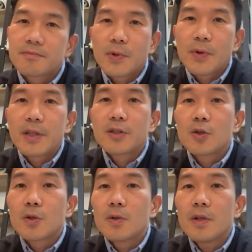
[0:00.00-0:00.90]
quite
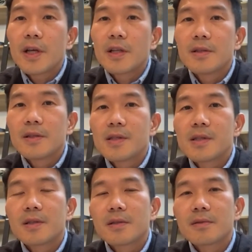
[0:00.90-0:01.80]
cool, and
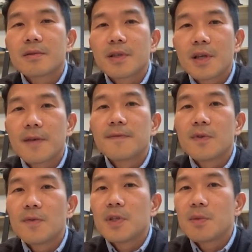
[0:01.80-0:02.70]
this can
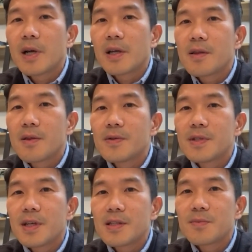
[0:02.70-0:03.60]
fulfill my
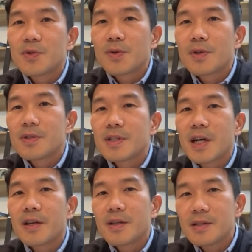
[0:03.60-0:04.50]
enthusiasm towards
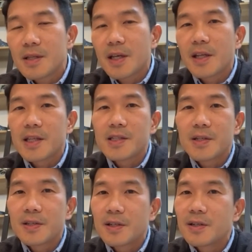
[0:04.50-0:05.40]
science and
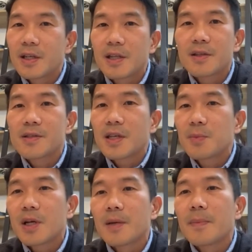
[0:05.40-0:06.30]
engineering at the same
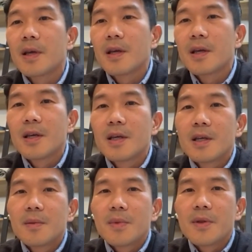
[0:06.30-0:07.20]
time.
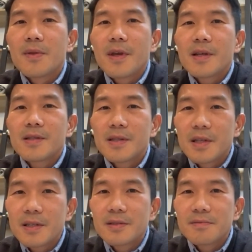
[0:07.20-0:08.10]
But things
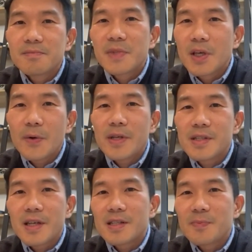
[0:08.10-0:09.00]
didn't go as
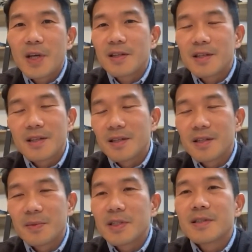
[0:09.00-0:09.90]
I expected a little bit.